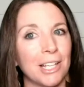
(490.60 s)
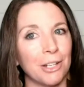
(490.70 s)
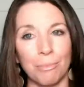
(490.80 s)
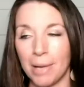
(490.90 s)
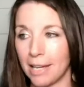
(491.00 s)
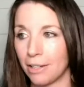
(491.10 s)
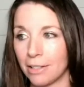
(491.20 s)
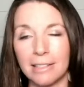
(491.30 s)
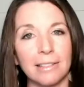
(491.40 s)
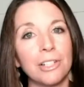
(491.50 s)
you know, make
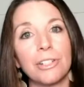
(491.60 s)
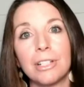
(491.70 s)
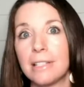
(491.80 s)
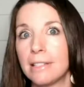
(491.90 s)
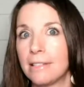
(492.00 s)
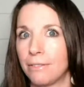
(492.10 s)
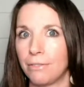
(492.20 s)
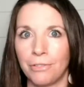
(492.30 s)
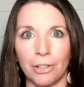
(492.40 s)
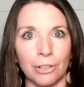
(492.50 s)
good decisions,
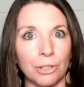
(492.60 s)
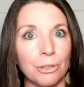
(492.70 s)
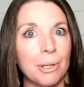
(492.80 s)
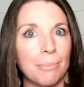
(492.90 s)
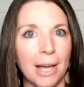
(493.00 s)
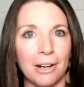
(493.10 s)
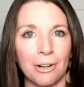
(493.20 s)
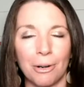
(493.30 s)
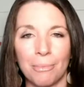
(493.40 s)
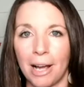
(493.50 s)
feel a little bit
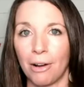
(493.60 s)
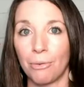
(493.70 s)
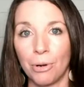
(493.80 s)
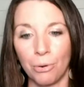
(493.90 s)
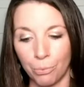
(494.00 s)
better about